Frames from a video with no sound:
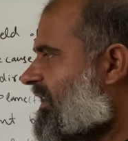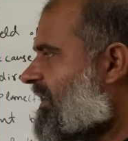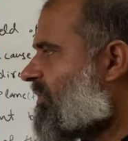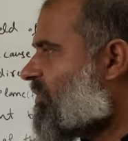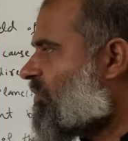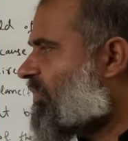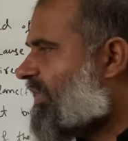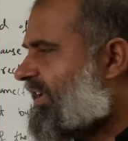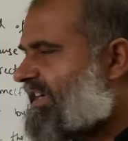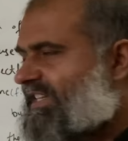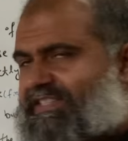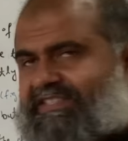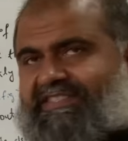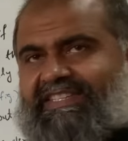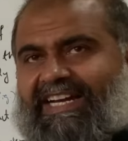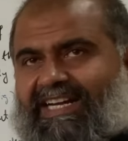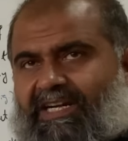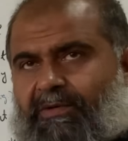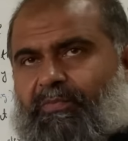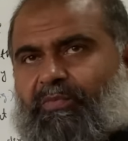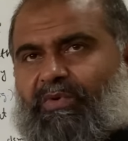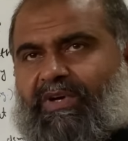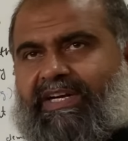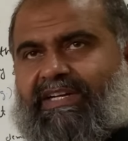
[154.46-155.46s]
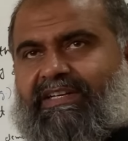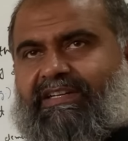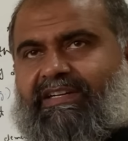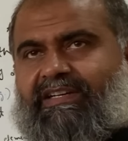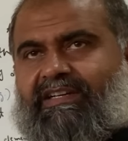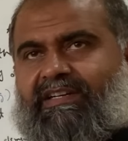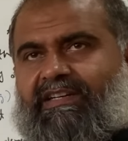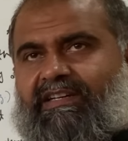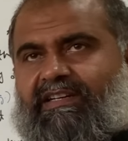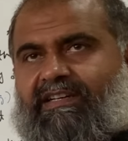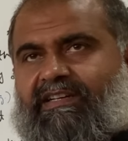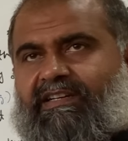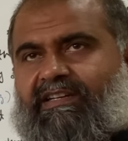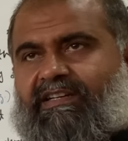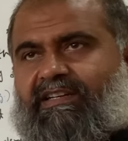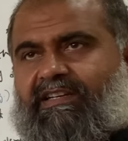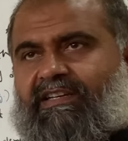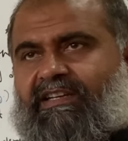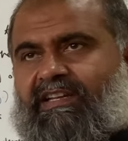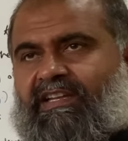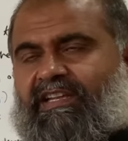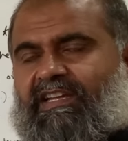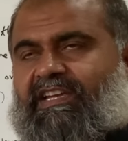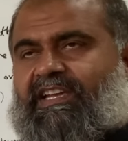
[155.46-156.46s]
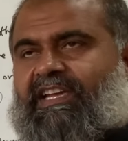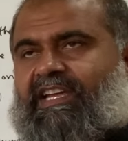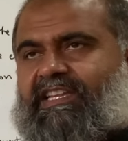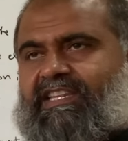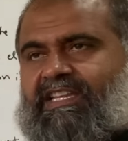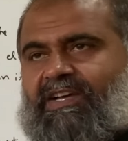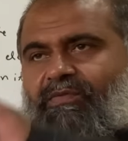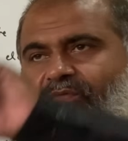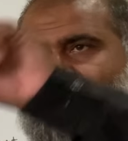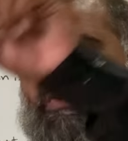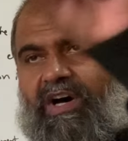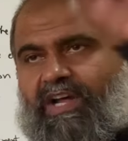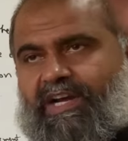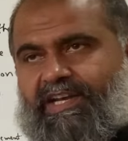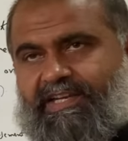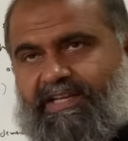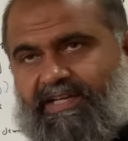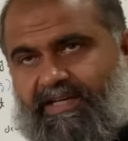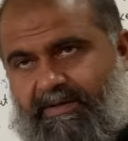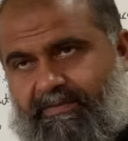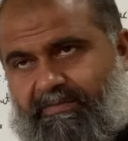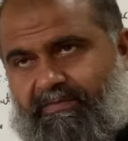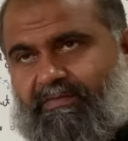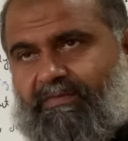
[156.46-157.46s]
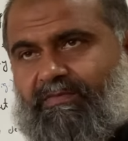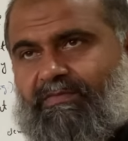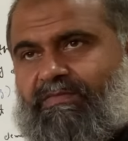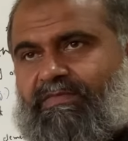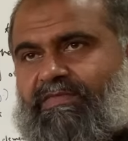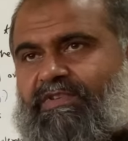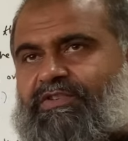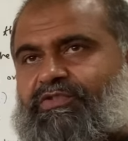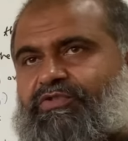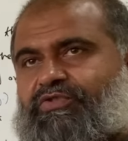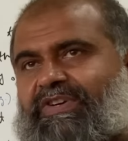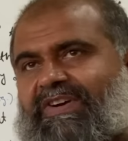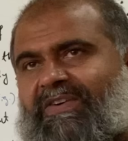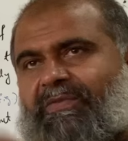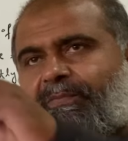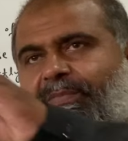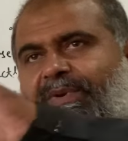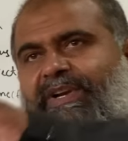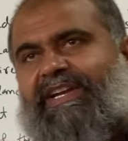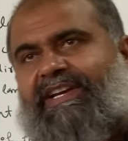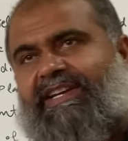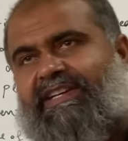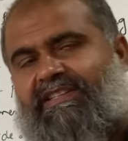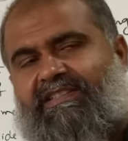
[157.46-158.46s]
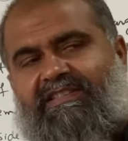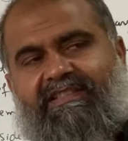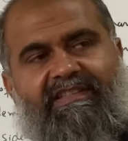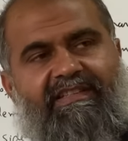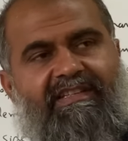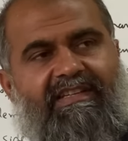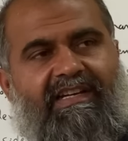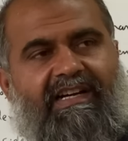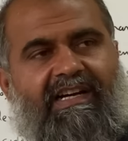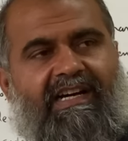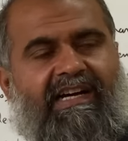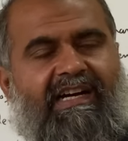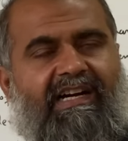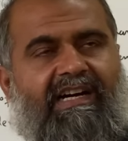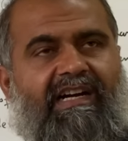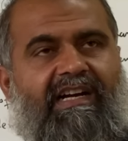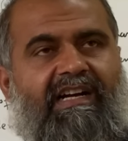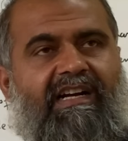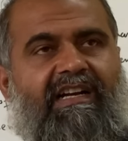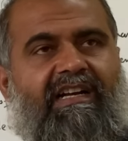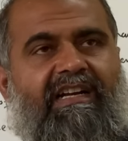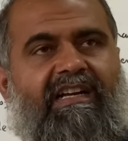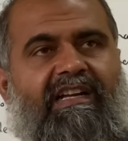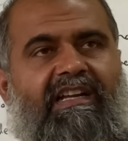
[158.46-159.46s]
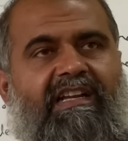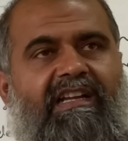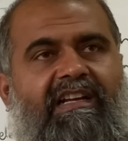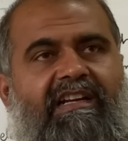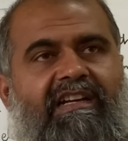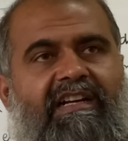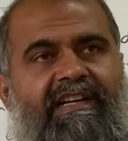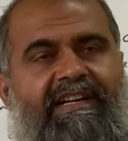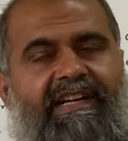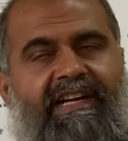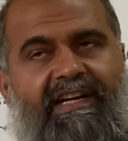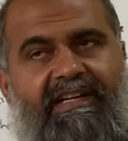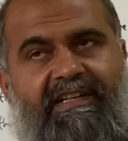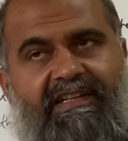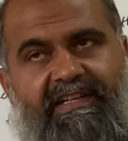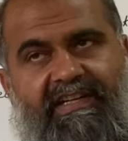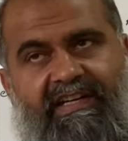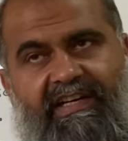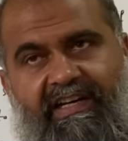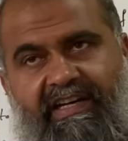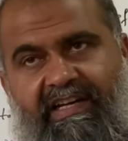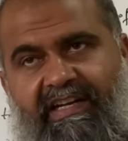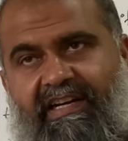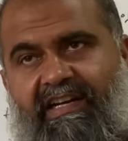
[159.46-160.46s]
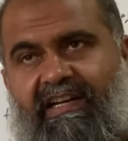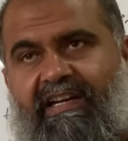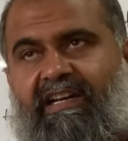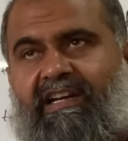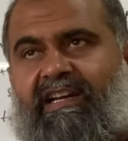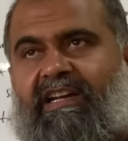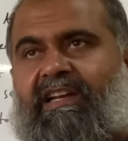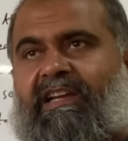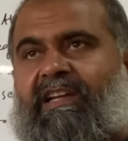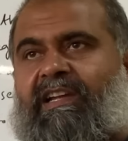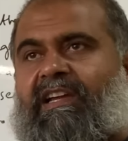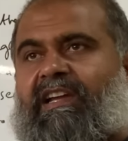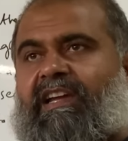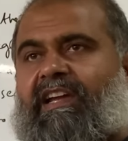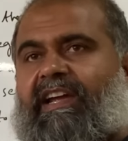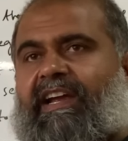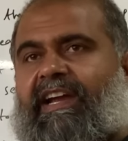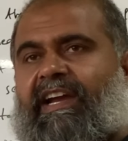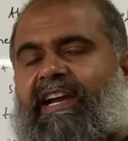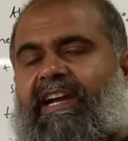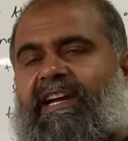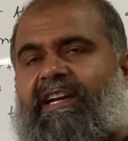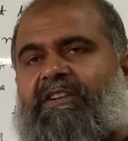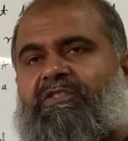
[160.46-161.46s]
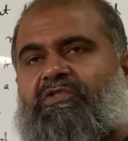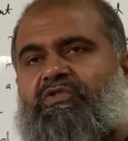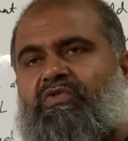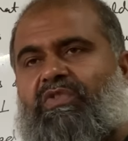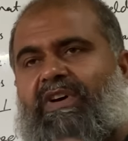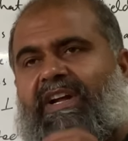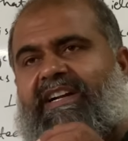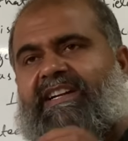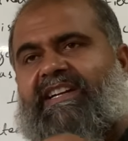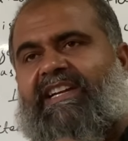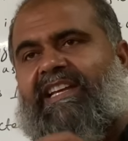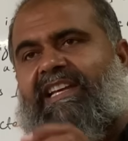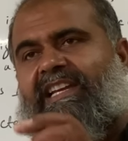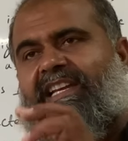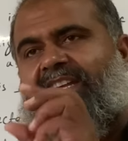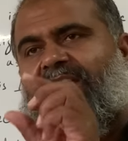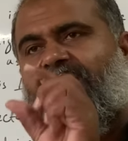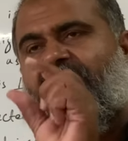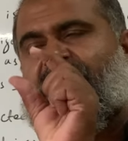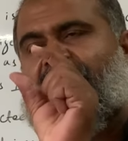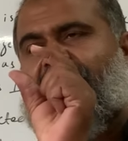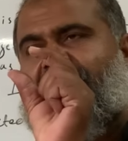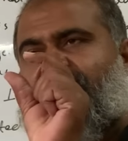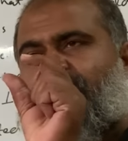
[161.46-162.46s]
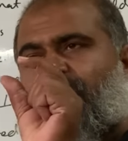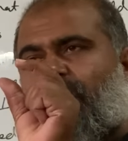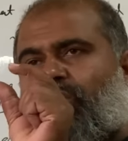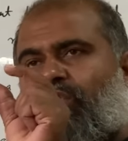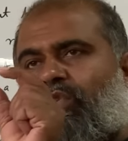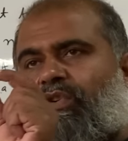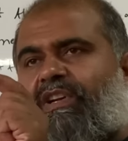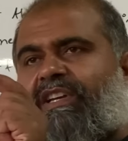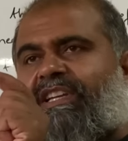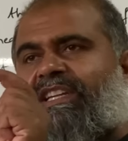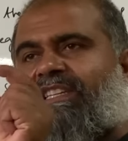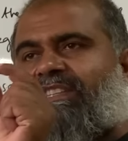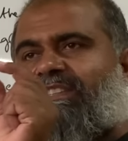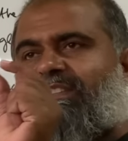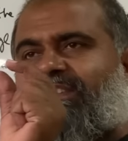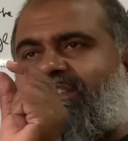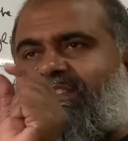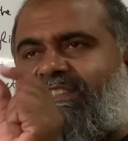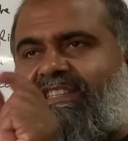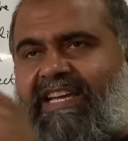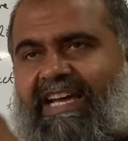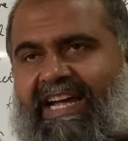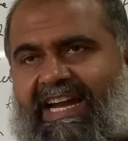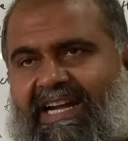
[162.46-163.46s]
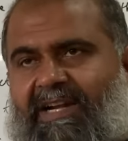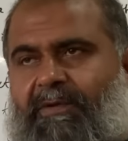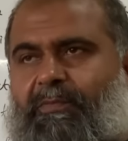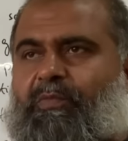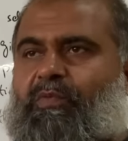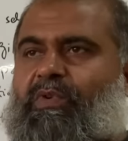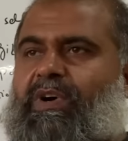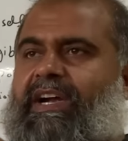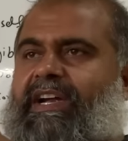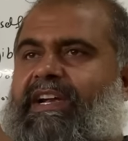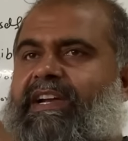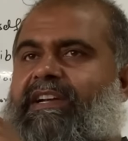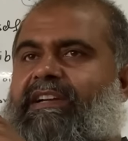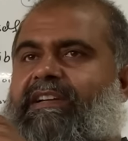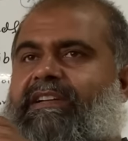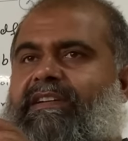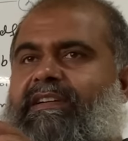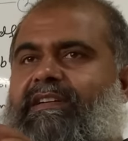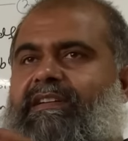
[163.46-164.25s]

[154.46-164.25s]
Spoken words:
What is that point? In the volume, you have placed a conductor and you are dealing with only that point